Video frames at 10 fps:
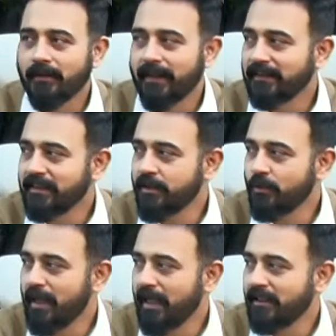do you
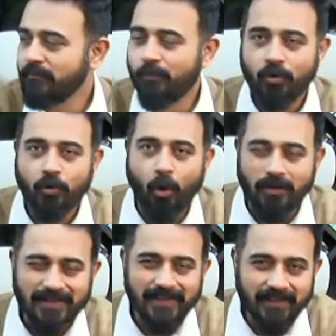like more
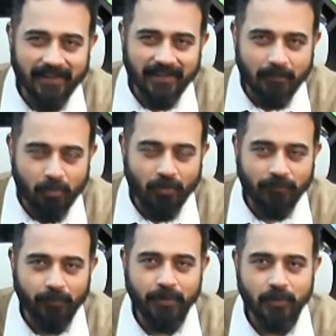concentrated
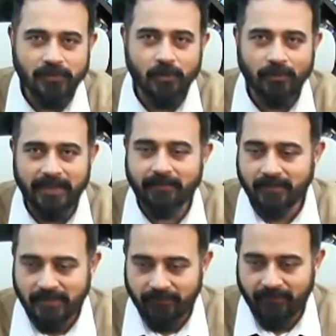portfolios or
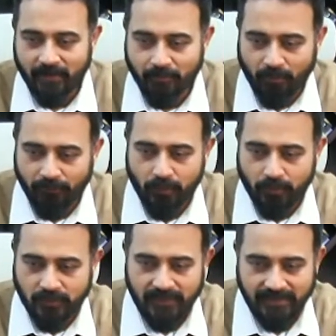diversified
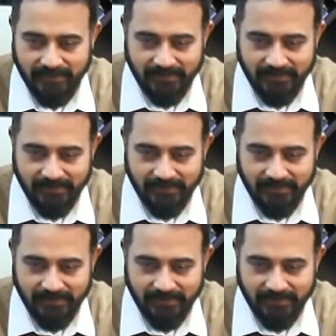portfolios, right?